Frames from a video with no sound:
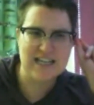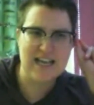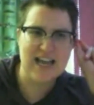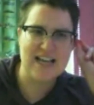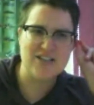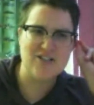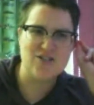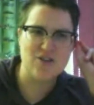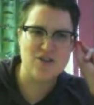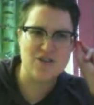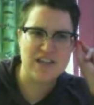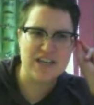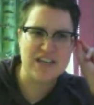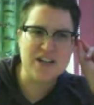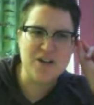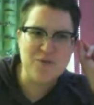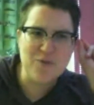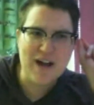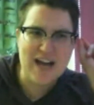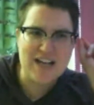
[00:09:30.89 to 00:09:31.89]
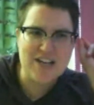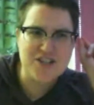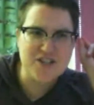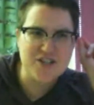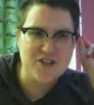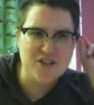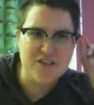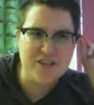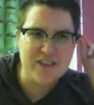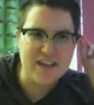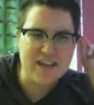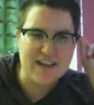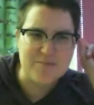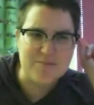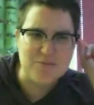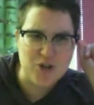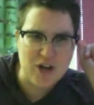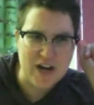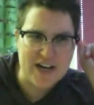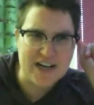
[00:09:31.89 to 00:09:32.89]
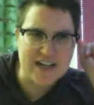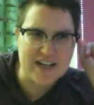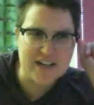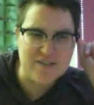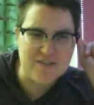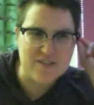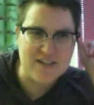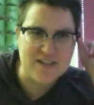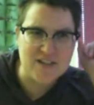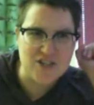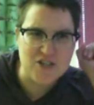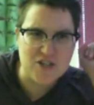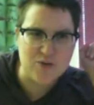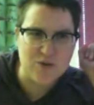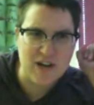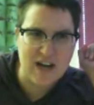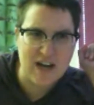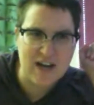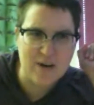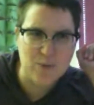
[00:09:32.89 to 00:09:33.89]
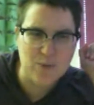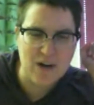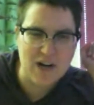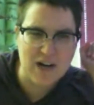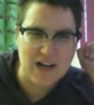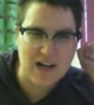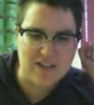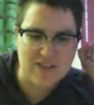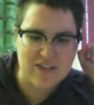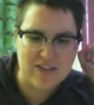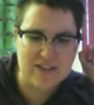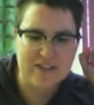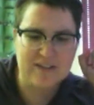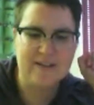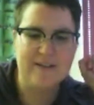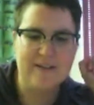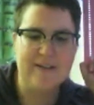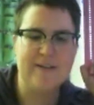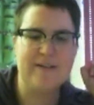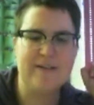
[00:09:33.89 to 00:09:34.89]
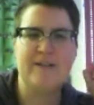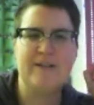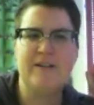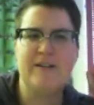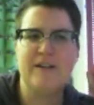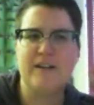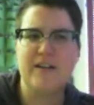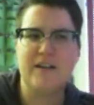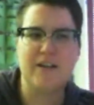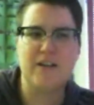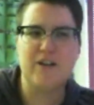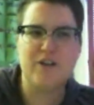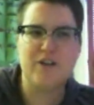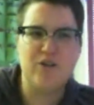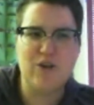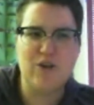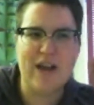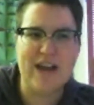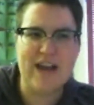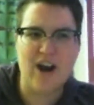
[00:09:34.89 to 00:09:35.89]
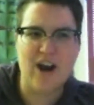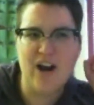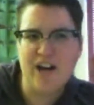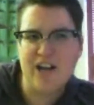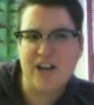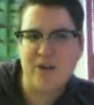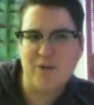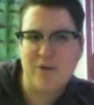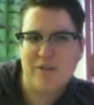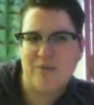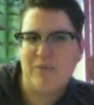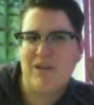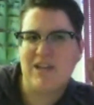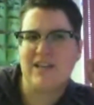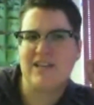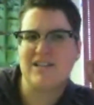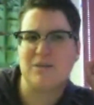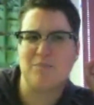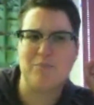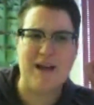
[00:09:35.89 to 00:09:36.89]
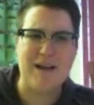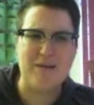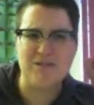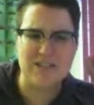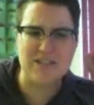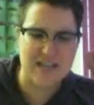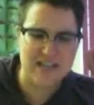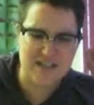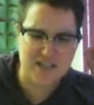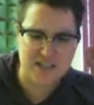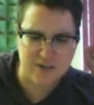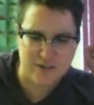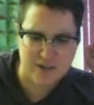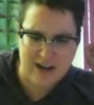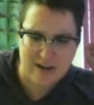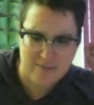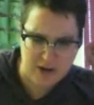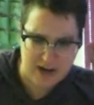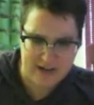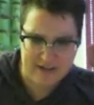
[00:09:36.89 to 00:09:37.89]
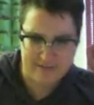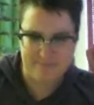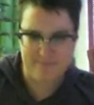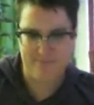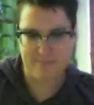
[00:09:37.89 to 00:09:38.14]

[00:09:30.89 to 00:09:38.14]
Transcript: And so the irrational thing I'm trying to convince you God wants, you can't argue with me because the Bible says so and I'm right.